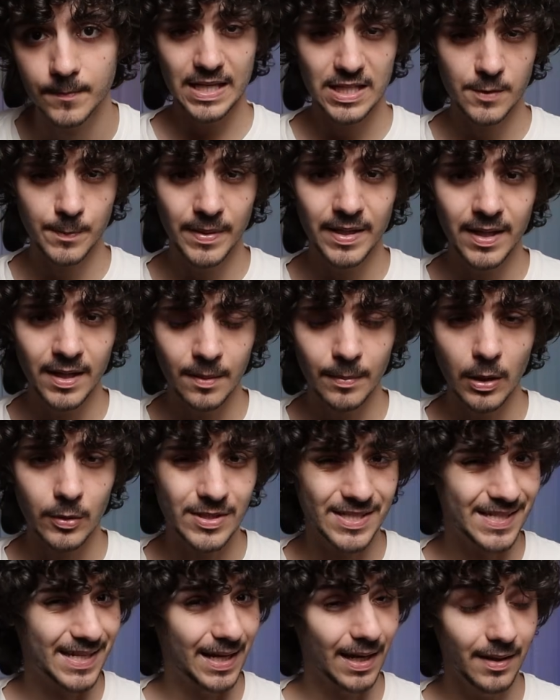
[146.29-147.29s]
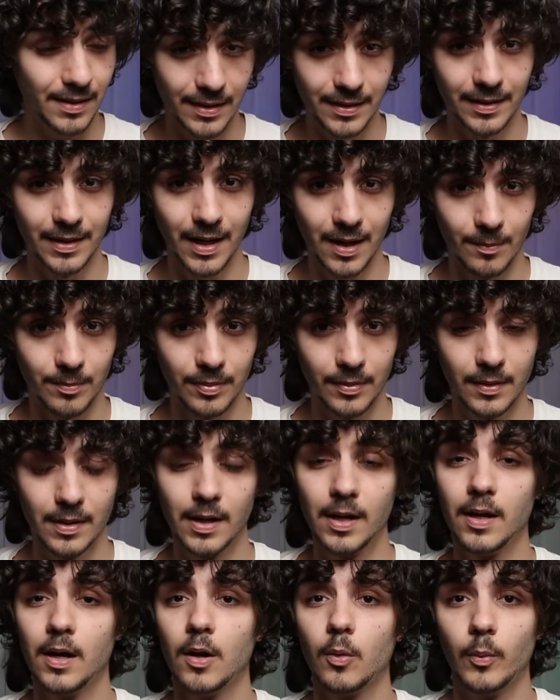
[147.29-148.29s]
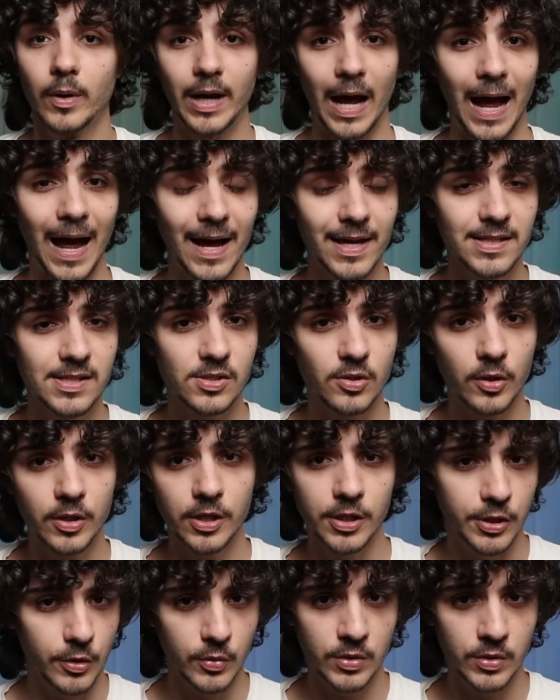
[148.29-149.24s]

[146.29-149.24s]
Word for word: Speaking about scaling up, when I started